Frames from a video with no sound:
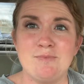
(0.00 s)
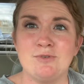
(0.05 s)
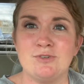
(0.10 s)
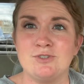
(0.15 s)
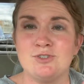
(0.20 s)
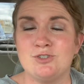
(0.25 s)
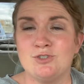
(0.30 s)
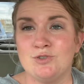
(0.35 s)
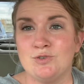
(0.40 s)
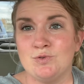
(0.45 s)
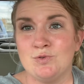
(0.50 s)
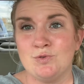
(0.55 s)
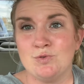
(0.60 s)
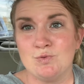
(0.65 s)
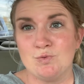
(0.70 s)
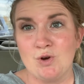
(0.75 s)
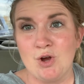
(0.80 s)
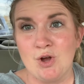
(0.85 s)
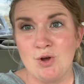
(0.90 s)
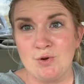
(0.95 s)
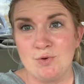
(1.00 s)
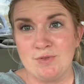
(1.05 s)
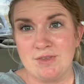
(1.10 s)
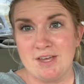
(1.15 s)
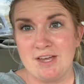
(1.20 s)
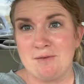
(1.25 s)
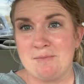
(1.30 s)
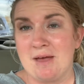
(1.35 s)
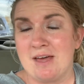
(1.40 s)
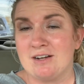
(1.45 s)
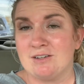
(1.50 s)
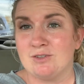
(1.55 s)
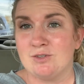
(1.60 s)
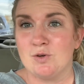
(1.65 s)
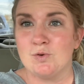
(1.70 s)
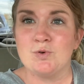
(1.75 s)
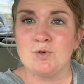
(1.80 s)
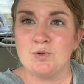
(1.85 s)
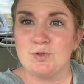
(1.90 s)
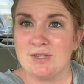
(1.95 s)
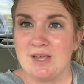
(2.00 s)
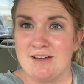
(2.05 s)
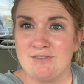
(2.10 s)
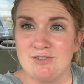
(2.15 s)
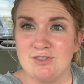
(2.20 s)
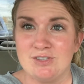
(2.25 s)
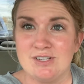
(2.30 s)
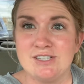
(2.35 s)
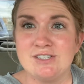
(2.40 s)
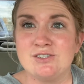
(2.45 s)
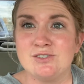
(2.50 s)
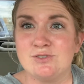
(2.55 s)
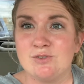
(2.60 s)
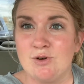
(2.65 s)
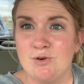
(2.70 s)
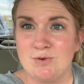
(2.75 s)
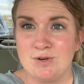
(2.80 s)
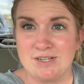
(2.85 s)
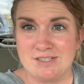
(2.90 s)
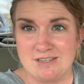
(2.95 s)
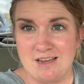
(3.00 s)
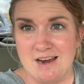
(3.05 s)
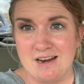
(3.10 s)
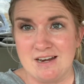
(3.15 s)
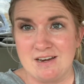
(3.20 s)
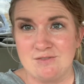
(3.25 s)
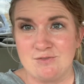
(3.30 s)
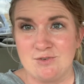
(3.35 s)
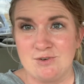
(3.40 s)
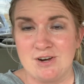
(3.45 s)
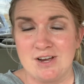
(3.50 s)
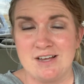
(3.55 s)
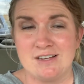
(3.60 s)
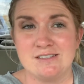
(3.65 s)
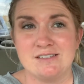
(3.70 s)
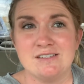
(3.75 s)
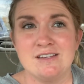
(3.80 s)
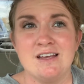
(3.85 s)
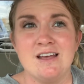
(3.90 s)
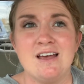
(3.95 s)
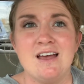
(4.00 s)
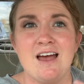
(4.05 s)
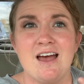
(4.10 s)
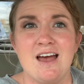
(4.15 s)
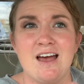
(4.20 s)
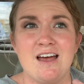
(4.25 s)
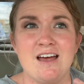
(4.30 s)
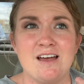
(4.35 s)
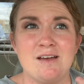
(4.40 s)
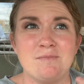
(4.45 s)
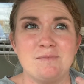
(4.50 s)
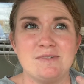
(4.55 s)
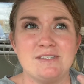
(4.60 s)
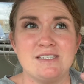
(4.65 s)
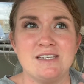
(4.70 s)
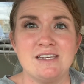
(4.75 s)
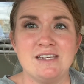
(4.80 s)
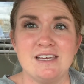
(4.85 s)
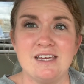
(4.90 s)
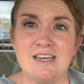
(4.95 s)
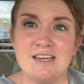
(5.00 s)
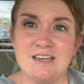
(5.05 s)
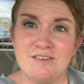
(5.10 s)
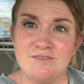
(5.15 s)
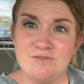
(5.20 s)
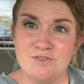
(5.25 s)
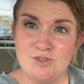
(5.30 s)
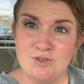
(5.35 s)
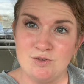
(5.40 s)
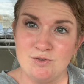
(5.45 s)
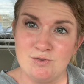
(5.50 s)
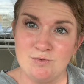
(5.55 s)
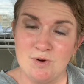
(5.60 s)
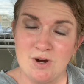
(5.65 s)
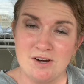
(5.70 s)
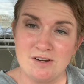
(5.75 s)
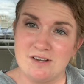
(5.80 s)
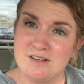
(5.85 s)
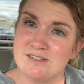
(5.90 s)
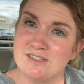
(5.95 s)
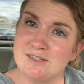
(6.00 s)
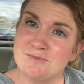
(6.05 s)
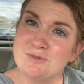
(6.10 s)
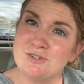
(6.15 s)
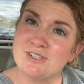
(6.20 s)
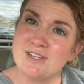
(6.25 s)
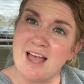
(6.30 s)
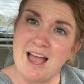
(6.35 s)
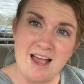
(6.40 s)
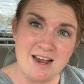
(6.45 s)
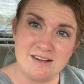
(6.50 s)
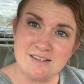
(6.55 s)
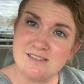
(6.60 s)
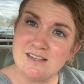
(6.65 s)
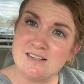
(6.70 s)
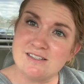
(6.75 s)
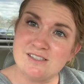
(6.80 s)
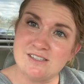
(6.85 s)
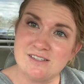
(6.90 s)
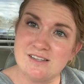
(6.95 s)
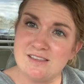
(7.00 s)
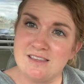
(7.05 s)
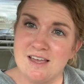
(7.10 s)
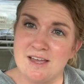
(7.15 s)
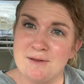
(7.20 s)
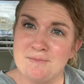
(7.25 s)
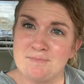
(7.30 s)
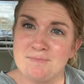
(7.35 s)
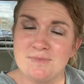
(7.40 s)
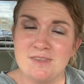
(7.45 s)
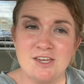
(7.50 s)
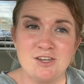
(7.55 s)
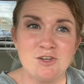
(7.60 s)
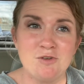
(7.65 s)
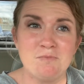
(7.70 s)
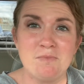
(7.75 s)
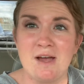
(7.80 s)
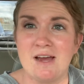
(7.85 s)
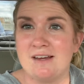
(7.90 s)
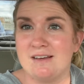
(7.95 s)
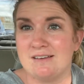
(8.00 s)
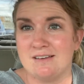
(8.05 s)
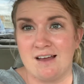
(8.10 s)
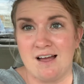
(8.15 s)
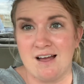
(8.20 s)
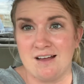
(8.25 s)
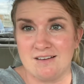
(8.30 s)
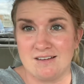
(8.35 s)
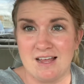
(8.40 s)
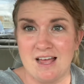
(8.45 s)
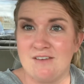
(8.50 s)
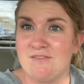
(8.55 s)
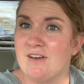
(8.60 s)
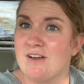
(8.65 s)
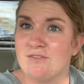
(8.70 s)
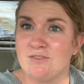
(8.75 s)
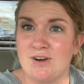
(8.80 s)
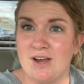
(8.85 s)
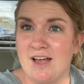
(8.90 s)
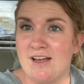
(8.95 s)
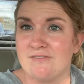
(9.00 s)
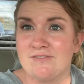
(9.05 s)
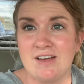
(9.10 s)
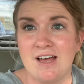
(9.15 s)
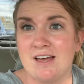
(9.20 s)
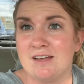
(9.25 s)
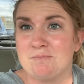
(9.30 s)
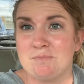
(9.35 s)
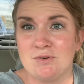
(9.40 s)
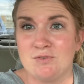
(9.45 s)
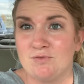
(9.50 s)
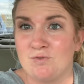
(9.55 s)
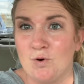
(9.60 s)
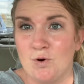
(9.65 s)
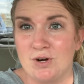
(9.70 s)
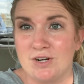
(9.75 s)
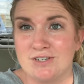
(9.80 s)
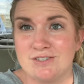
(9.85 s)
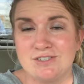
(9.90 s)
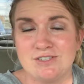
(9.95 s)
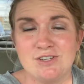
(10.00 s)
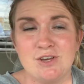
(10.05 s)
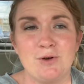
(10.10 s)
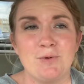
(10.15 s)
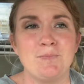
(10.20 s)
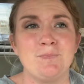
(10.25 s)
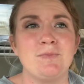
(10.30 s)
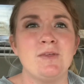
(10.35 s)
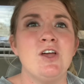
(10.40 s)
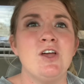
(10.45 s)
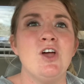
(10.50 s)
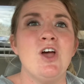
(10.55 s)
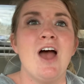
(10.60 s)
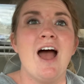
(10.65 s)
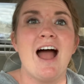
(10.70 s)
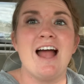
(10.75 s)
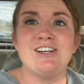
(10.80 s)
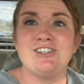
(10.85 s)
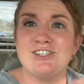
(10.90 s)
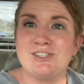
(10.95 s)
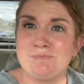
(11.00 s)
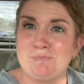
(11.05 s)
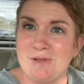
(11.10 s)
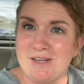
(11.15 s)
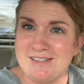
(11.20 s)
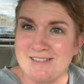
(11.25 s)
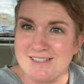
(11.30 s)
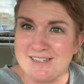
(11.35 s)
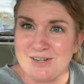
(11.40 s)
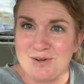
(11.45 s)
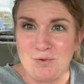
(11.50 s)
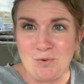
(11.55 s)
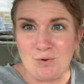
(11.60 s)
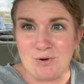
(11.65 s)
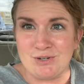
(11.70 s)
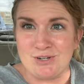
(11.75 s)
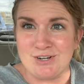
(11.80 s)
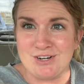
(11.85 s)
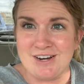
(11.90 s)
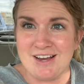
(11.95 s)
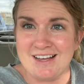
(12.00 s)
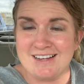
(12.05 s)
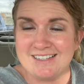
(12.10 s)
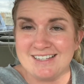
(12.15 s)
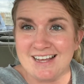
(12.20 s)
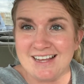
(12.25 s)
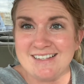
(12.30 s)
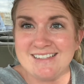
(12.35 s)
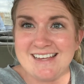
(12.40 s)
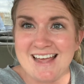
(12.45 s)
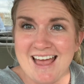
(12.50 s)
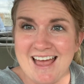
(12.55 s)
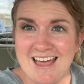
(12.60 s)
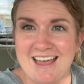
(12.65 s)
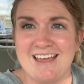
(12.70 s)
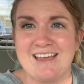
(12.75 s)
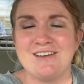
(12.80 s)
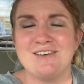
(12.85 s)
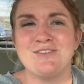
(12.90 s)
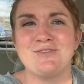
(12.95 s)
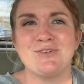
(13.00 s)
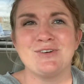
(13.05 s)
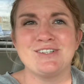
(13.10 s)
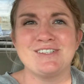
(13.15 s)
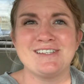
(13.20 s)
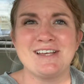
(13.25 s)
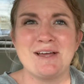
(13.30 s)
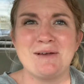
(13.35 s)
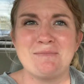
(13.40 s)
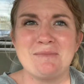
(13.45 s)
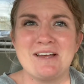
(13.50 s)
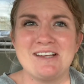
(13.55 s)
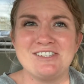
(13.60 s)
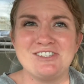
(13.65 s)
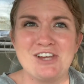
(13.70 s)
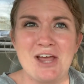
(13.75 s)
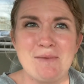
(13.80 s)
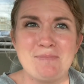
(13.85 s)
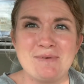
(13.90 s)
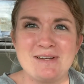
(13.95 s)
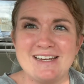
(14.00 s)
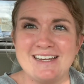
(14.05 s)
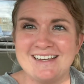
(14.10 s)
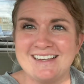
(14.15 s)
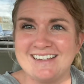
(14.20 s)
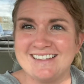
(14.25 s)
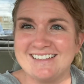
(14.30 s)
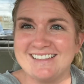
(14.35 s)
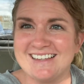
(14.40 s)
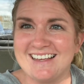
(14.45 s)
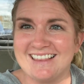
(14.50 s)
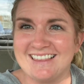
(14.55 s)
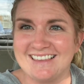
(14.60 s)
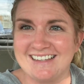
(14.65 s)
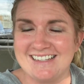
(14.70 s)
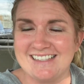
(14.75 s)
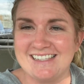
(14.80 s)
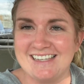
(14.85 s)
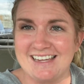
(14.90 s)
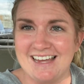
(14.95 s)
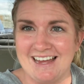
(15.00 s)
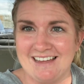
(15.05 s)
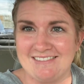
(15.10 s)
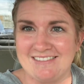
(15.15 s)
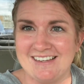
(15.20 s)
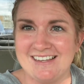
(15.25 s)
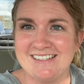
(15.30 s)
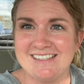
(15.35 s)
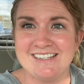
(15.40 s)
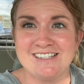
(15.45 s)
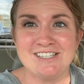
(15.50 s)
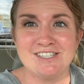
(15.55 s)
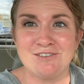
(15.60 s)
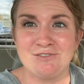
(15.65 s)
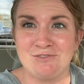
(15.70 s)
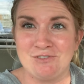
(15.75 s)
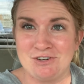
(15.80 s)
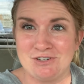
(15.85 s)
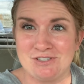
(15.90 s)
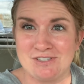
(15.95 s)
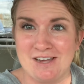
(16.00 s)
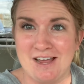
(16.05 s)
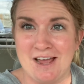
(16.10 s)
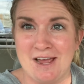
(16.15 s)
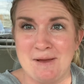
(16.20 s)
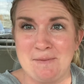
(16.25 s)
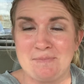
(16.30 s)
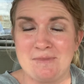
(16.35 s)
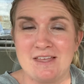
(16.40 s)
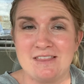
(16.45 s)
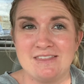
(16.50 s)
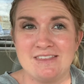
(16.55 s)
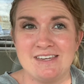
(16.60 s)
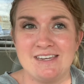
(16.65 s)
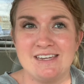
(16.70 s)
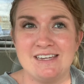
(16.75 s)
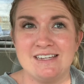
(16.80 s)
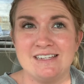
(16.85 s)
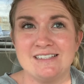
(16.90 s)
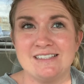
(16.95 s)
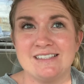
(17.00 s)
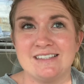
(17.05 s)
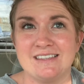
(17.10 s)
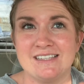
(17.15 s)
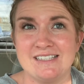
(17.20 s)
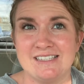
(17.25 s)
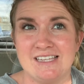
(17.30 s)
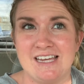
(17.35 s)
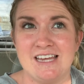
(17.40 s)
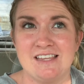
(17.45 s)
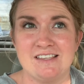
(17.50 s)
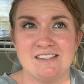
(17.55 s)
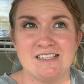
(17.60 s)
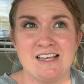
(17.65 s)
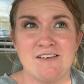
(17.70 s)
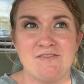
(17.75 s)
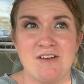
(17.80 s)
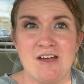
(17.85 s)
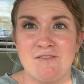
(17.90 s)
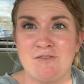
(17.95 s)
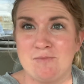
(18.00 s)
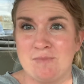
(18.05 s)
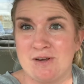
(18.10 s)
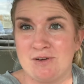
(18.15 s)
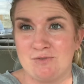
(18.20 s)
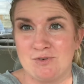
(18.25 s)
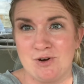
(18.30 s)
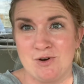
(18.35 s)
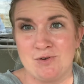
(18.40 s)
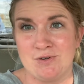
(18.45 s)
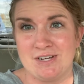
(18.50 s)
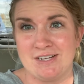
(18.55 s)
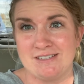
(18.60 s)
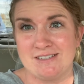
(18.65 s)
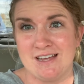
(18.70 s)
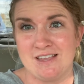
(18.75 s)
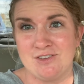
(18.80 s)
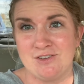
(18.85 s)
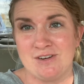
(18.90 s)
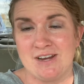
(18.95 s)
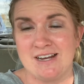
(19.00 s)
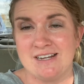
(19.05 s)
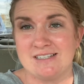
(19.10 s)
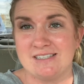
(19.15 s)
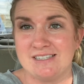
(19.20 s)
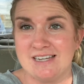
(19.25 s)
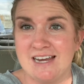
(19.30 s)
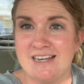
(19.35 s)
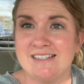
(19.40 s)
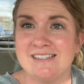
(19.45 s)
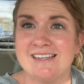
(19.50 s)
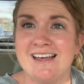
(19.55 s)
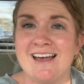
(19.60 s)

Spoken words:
to grow them at a local level is so exciting for us, to give you, our customers, access to them that you might not have ever have had before. So I just placed an order today for some Japanese Lysianthus. It's the first time that these Lysianthus have ever been grown inside the United States.